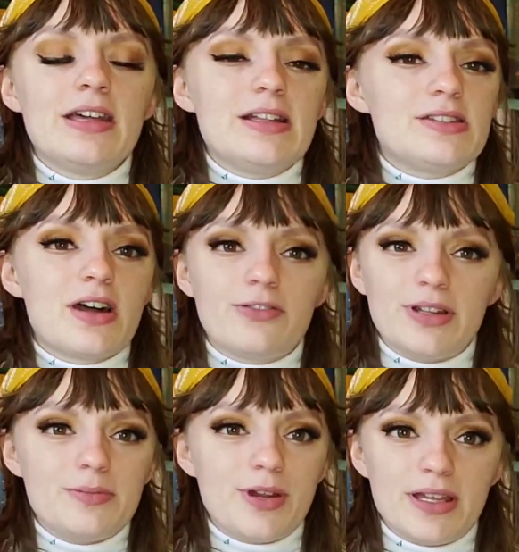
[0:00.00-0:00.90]
it's not
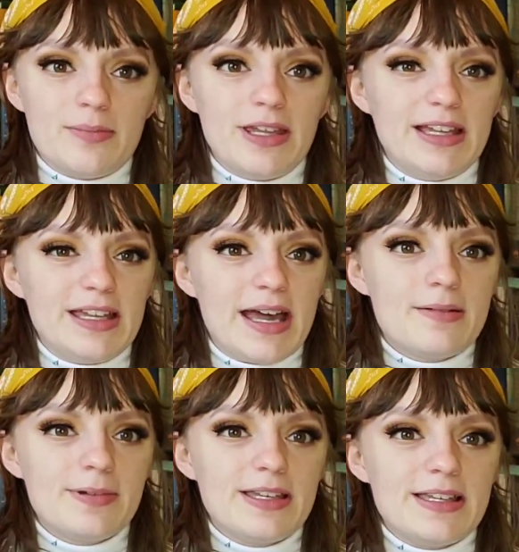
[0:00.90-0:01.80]
really bringing me any
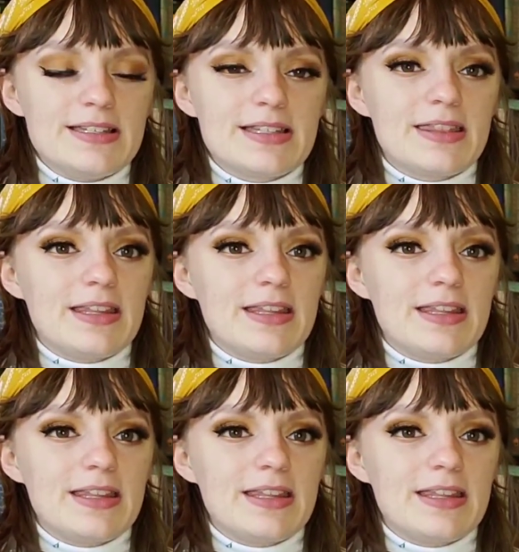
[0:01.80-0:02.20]
happiness,